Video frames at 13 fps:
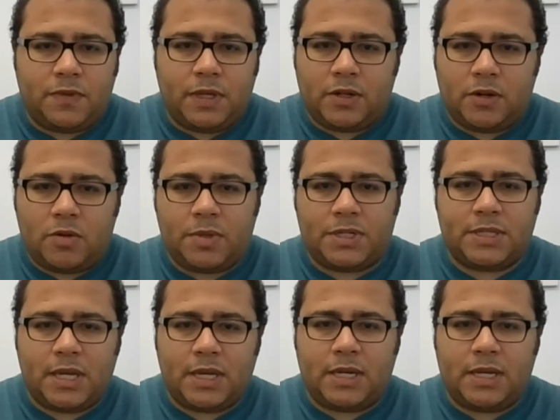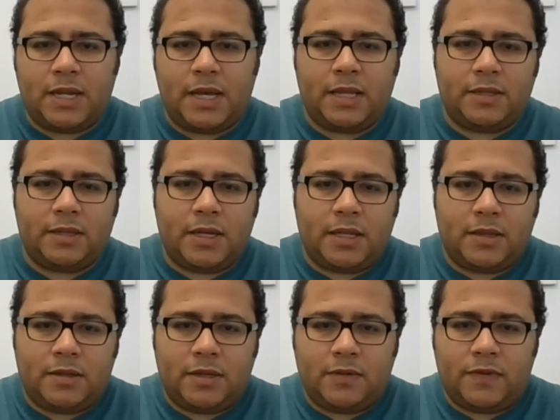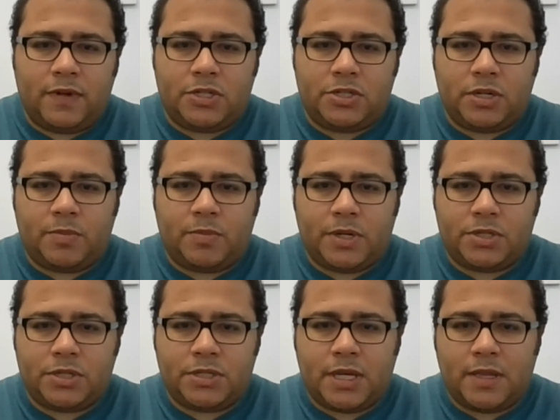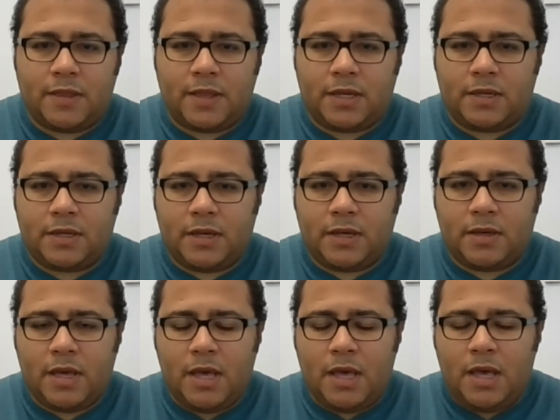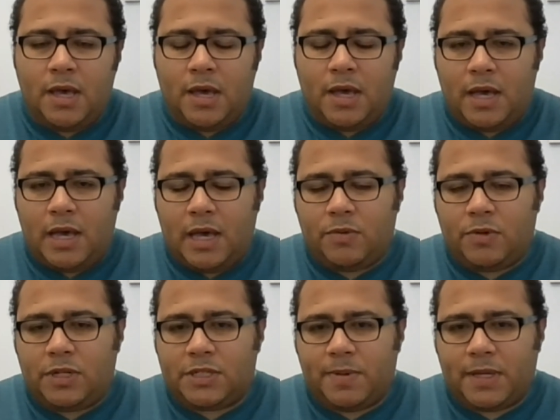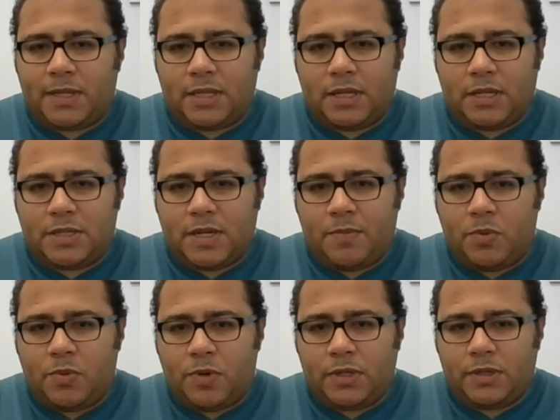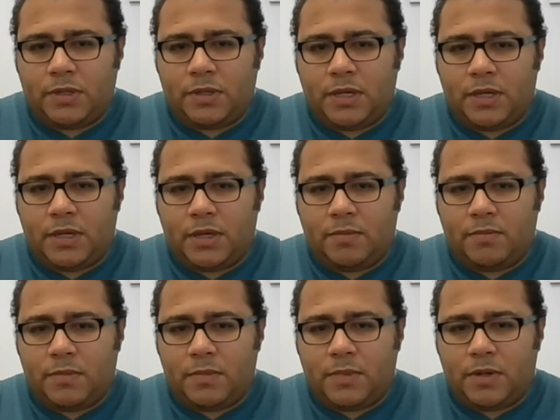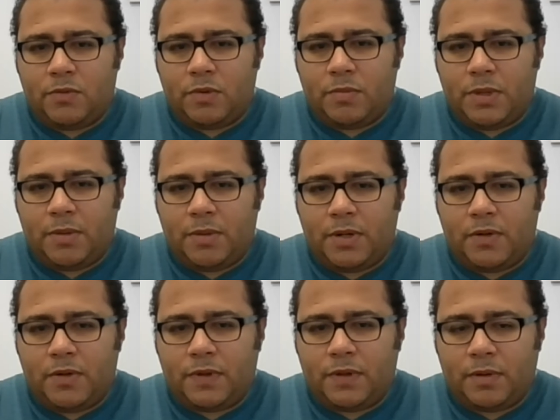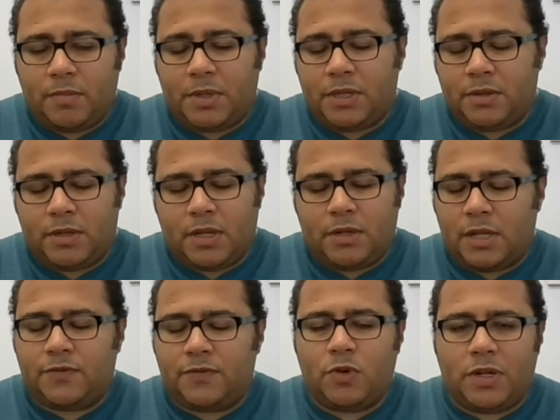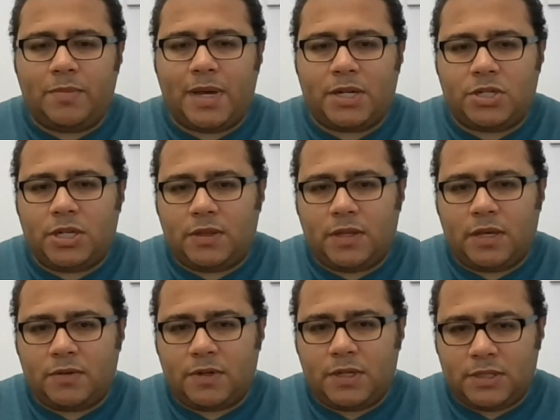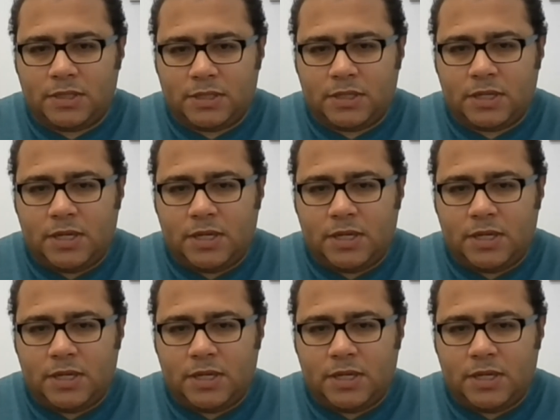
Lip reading: the economic cycle and the inflationary pressures, I think I would expect that at some point there will be a bit of not fully matching the increases